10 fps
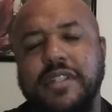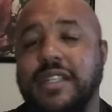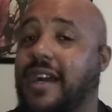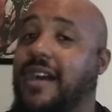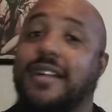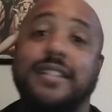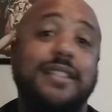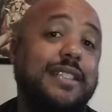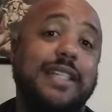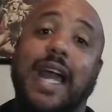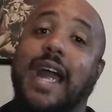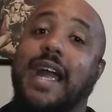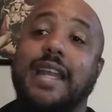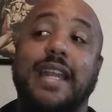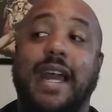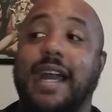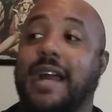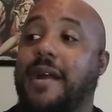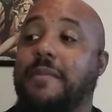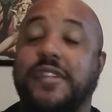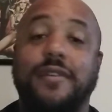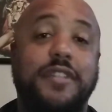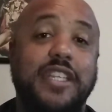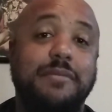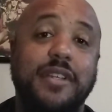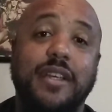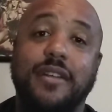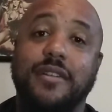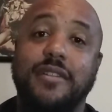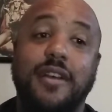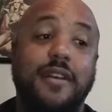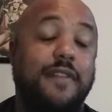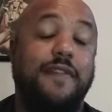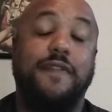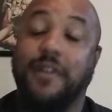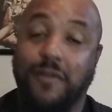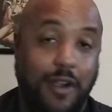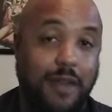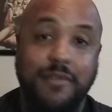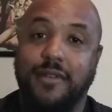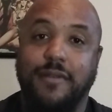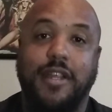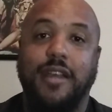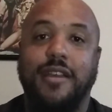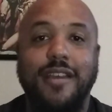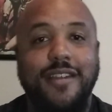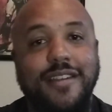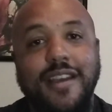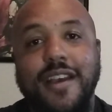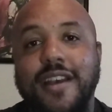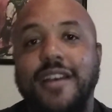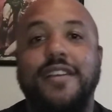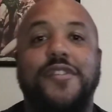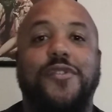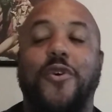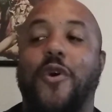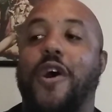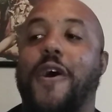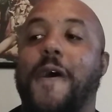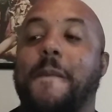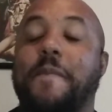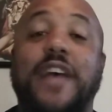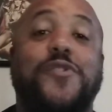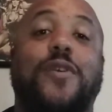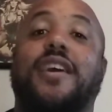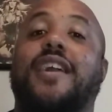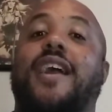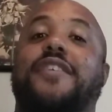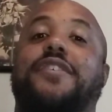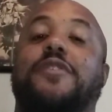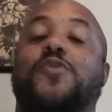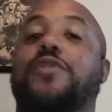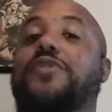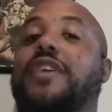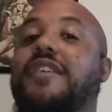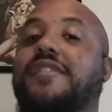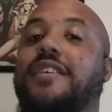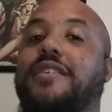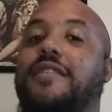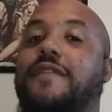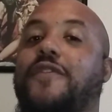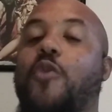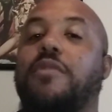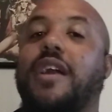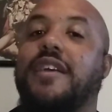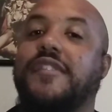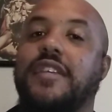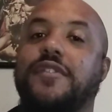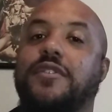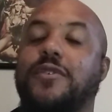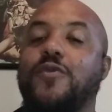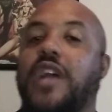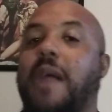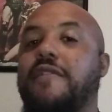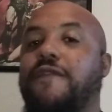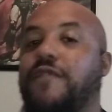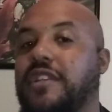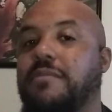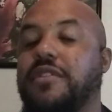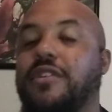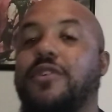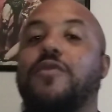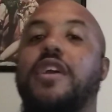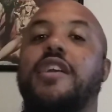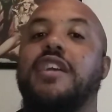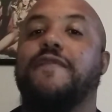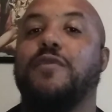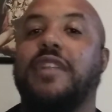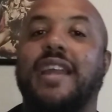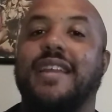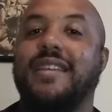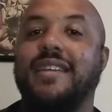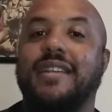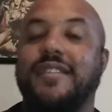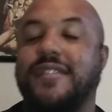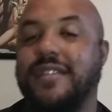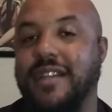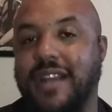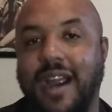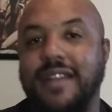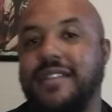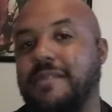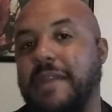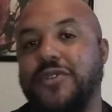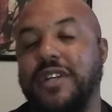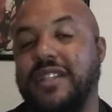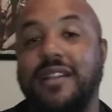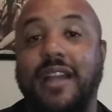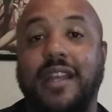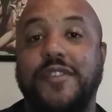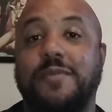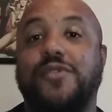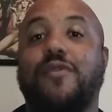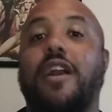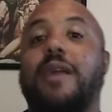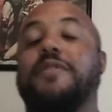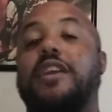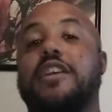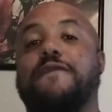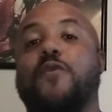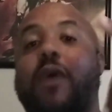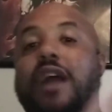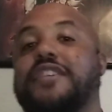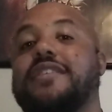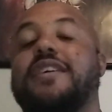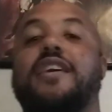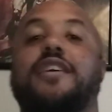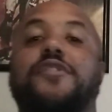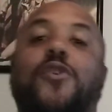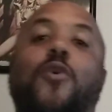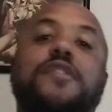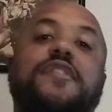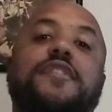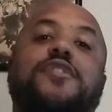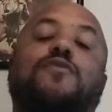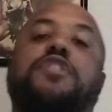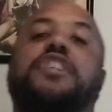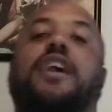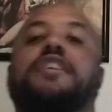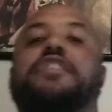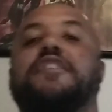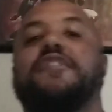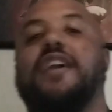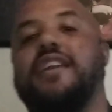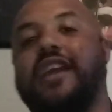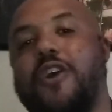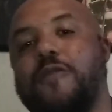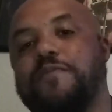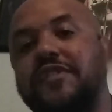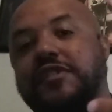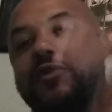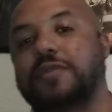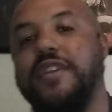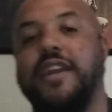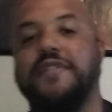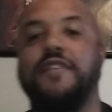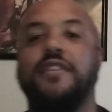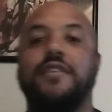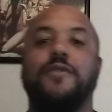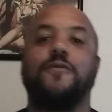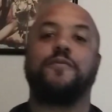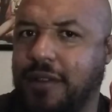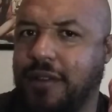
but nah, I I I'm still Team Miguel. Fuck Robbie, okay. so um, that's all I got, y'all. So what do you guys think of Cobra Kai season two? Comment freely below. If you like and dig this the content, make sure you hit that like and subscribe. Thank you for watching. As always, this is Rashad G signing out. See you in the next video.